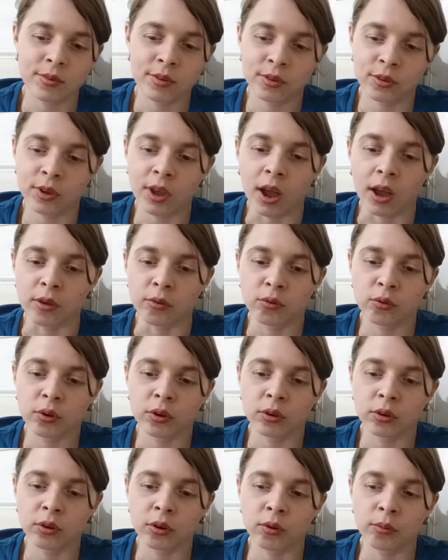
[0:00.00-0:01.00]
So yeah, if you
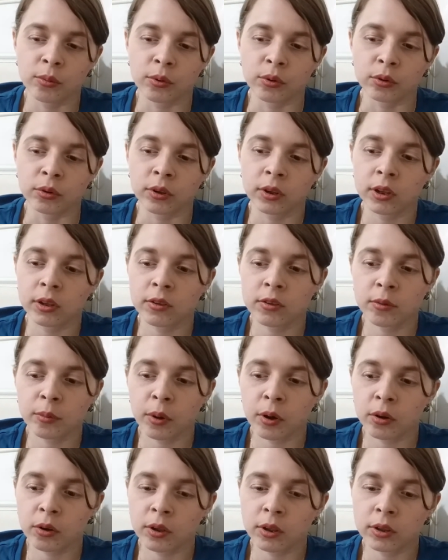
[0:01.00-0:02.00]
want to know more things
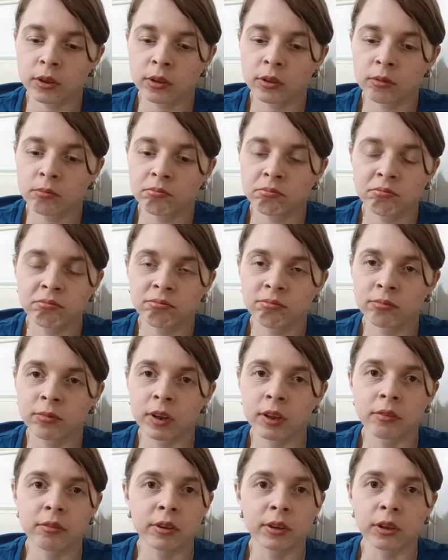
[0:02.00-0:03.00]
about it,
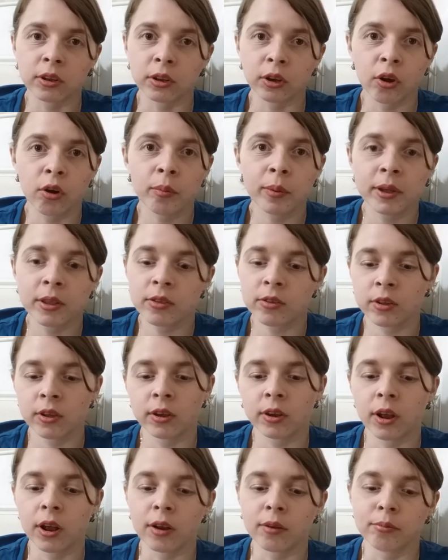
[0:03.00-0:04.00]
leave it in the comments
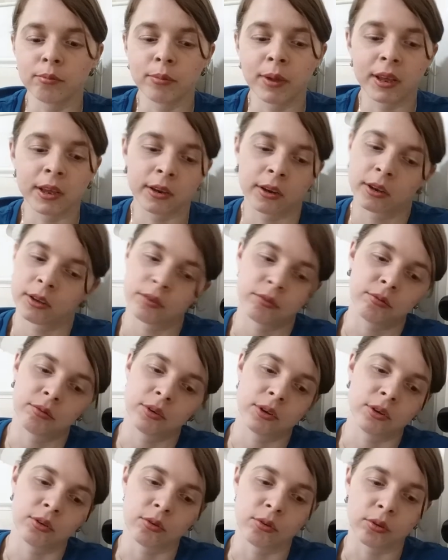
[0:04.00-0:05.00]
and I'll make another
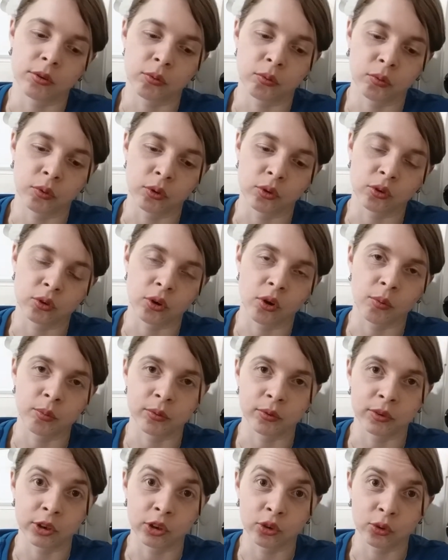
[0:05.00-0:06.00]
video in the future,
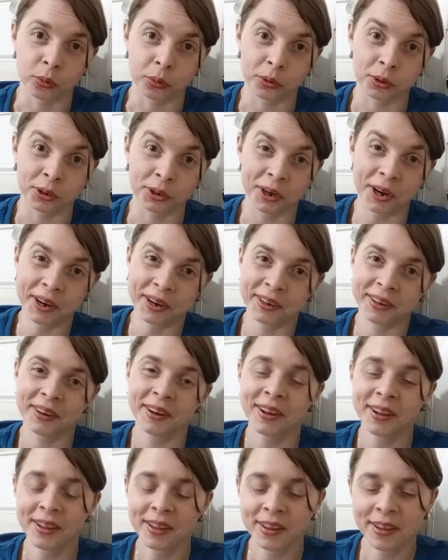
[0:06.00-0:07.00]
hopefully shorter,
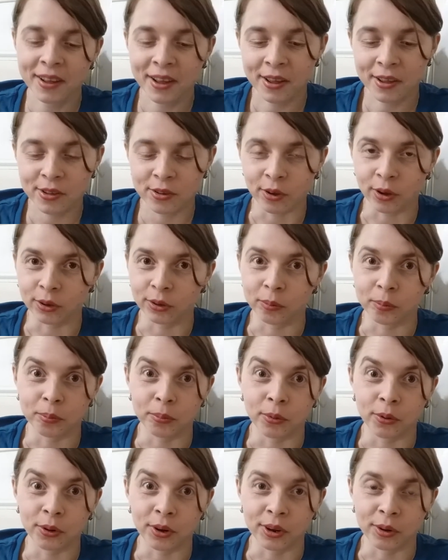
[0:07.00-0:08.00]
so I don't
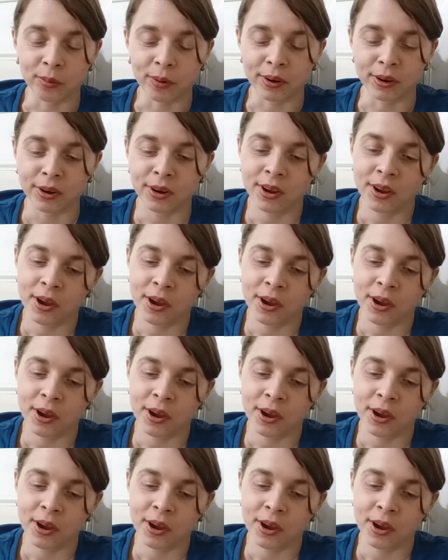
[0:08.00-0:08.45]
bore anyone.